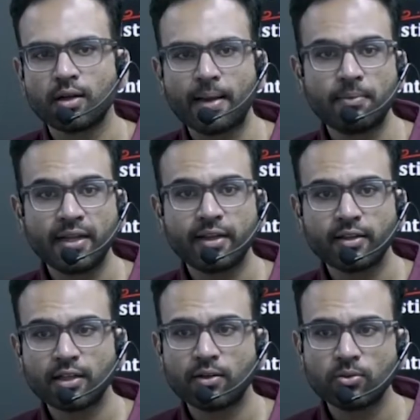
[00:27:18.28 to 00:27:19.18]
I'm
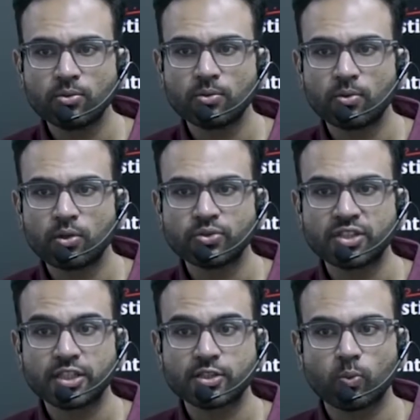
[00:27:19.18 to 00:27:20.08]
linking now to
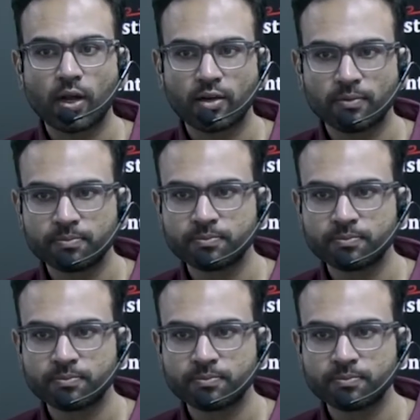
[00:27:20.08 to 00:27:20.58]
GS1.